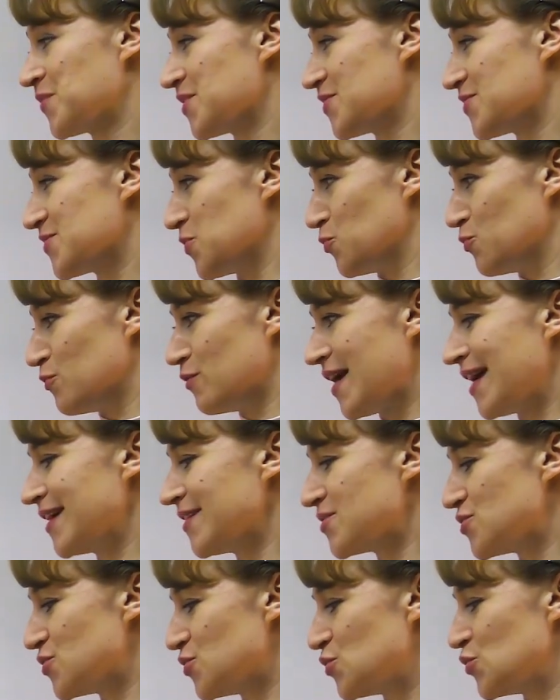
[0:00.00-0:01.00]
So
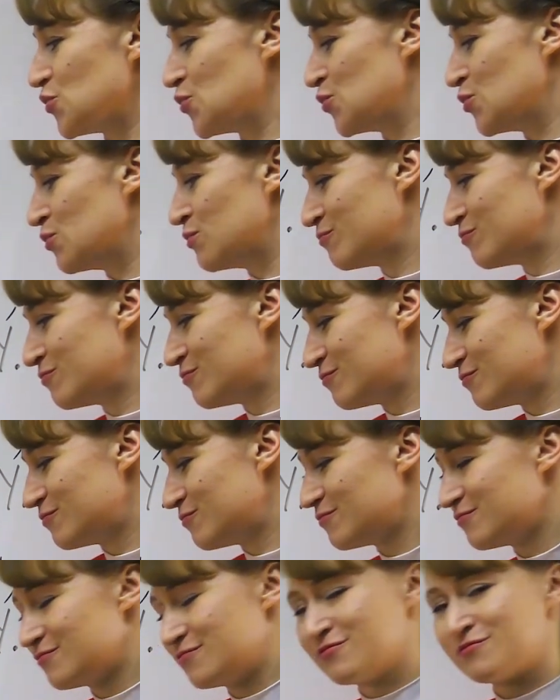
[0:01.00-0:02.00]
thanks to
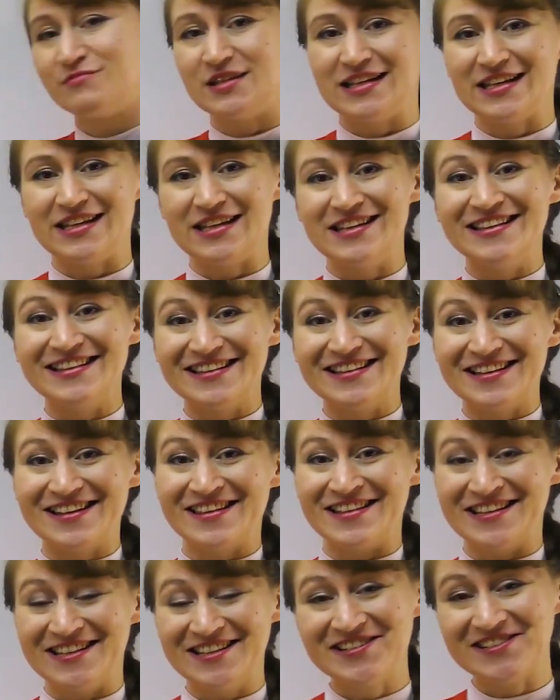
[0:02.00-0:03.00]

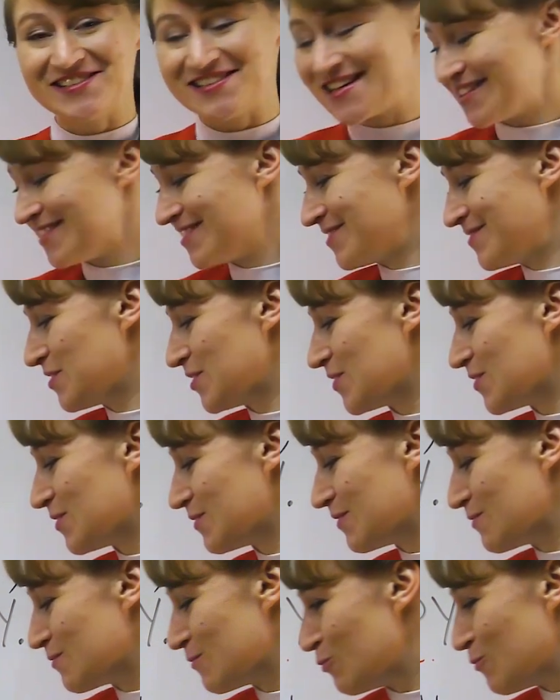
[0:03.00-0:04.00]
the internet,
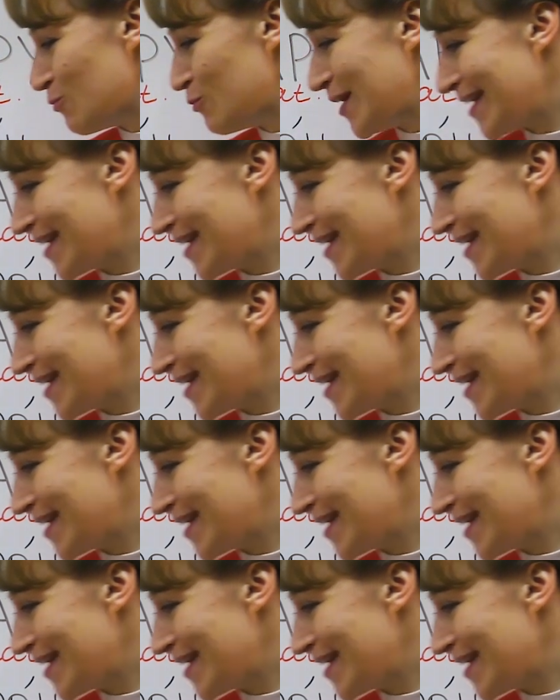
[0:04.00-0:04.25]
we